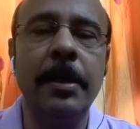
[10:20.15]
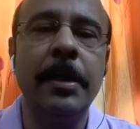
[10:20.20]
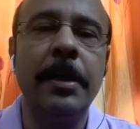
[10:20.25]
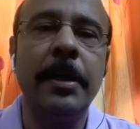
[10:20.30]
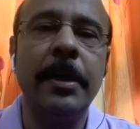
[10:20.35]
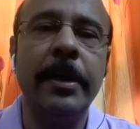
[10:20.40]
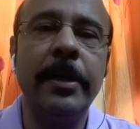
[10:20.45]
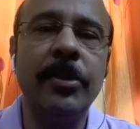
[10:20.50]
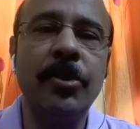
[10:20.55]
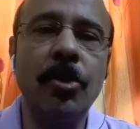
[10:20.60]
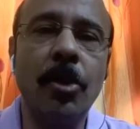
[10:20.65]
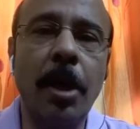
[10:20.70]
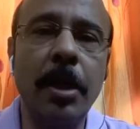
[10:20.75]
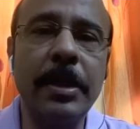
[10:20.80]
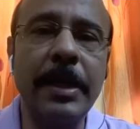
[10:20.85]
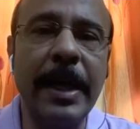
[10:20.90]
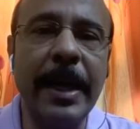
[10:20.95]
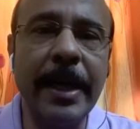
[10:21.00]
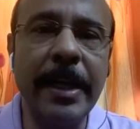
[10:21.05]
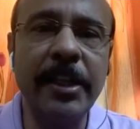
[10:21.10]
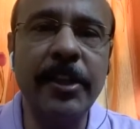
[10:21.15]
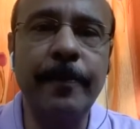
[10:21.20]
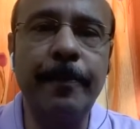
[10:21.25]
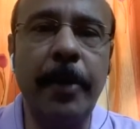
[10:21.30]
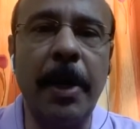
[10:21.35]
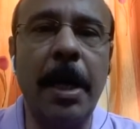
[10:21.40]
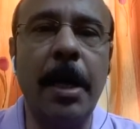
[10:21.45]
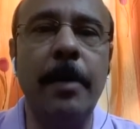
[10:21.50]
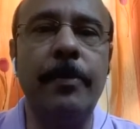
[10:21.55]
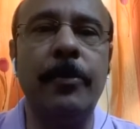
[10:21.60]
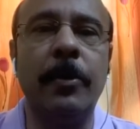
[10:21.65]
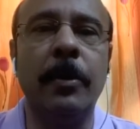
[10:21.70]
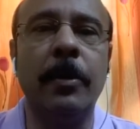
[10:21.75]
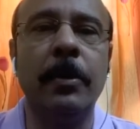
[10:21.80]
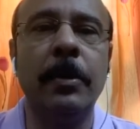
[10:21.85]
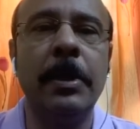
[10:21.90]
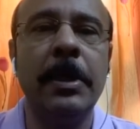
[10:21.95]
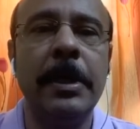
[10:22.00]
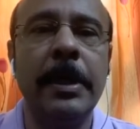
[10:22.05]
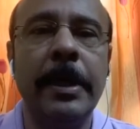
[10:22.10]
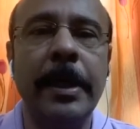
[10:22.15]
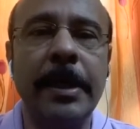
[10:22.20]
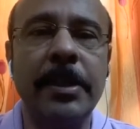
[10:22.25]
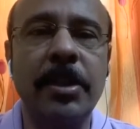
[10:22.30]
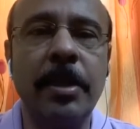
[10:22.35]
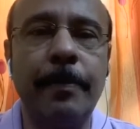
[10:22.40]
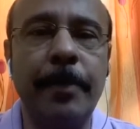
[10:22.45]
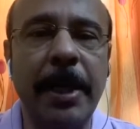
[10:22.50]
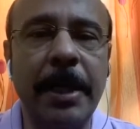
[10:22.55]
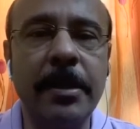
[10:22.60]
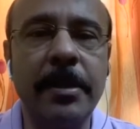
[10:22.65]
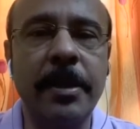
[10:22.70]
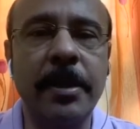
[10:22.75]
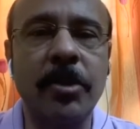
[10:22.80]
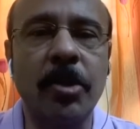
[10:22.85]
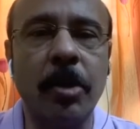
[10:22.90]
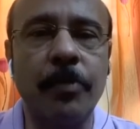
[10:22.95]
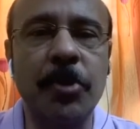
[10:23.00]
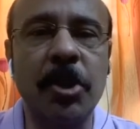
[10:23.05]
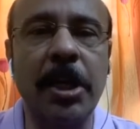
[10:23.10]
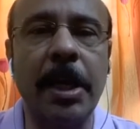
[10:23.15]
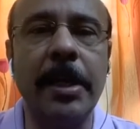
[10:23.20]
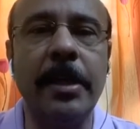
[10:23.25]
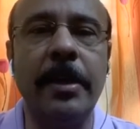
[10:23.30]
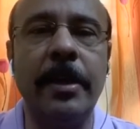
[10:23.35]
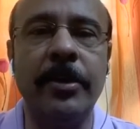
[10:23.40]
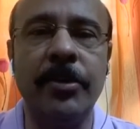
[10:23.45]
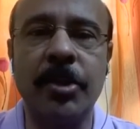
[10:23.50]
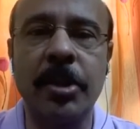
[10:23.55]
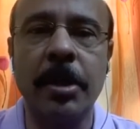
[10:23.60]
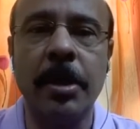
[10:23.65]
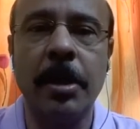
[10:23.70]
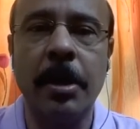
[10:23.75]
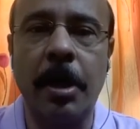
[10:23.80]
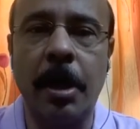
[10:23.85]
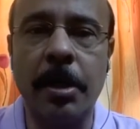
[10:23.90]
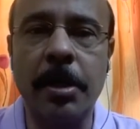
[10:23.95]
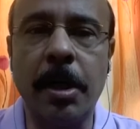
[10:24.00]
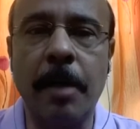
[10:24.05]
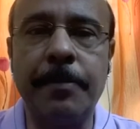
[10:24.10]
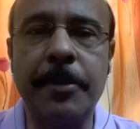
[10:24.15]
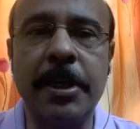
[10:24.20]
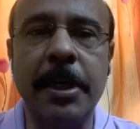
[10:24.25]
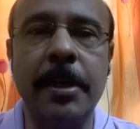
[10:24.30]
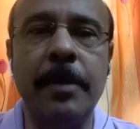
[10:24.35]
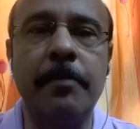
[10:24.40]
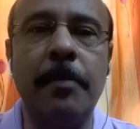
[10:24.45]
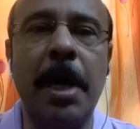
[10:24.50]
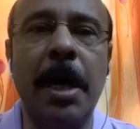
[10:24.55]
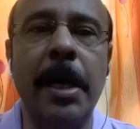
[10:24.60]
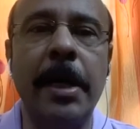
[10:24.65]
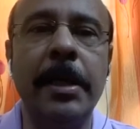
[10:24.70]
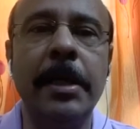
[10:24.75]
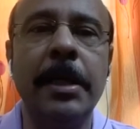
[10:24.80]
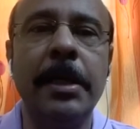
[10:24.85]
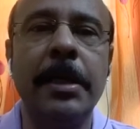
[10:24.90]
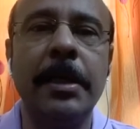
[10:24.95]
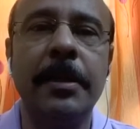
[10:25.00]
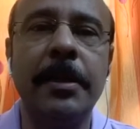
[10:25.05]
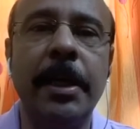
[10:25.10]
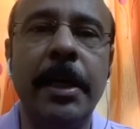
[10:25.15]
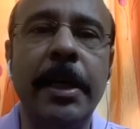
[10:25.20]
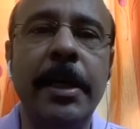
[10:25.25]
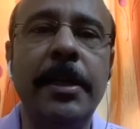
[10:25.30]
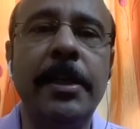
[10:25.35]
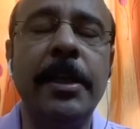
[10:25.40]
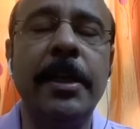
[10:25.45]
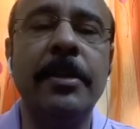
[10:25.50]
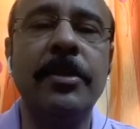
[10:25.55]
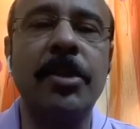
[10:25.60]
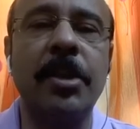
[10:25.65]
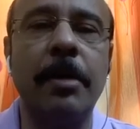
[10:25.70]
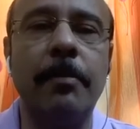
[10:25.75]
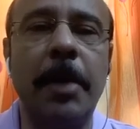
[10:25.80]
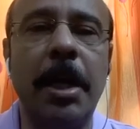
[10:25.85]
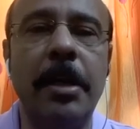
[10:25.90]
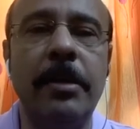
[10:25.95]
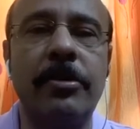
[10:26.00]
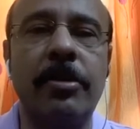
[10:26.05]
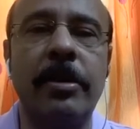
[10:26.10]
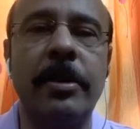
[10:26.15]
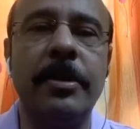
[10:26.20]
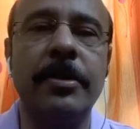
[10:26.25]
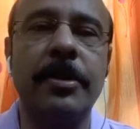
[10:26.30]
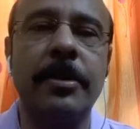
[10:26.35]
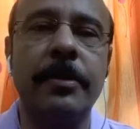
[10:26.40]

is not as powerful as the practice of silence adopted by the Indian subalterns.